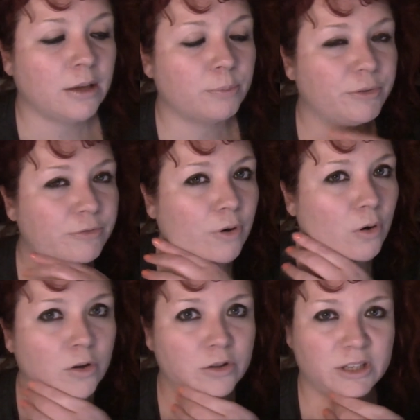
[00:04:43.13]

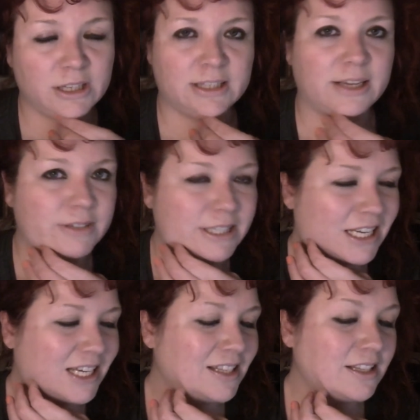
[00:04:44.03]
before the 7
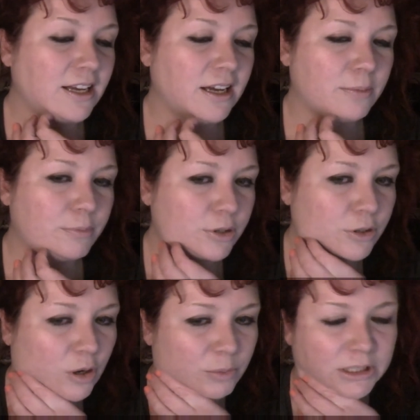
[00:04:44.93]
days, but
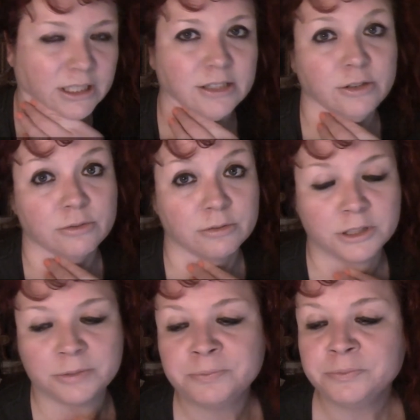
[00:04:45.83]
normally I don't.